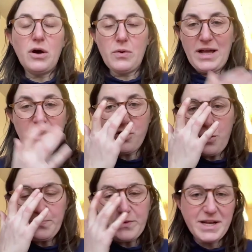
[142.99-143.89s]
Okay,
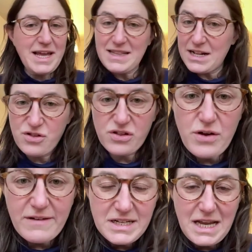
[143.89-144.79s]
so again, that's just
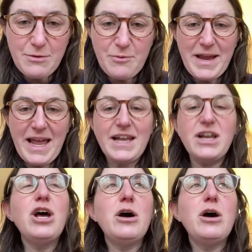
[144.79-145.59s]
off the top of my head,